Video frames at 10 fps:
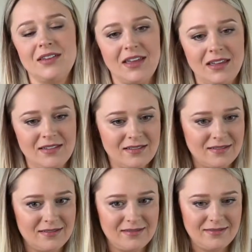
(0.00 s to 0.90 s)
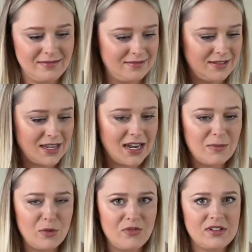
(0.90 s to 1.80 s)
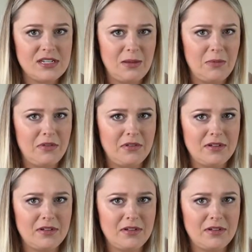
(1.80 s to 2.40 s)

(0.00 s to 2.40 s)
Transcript: Okay. I need to move the table.